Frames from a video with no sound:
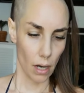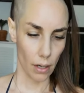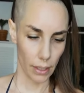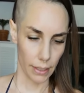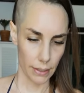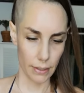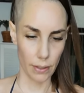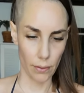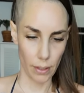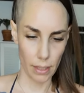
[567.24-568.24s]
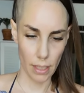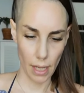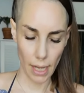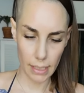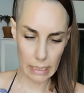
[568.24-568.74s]
All right, so in the
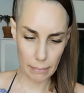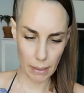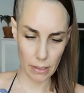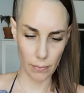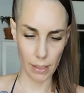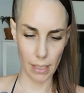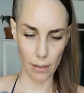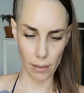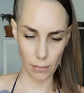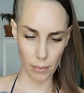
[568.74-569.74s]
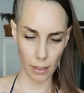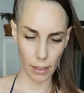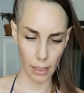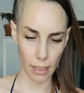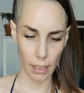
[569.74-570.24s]
headspace right now, they're
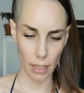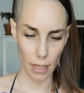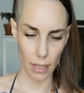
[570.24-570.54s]
really,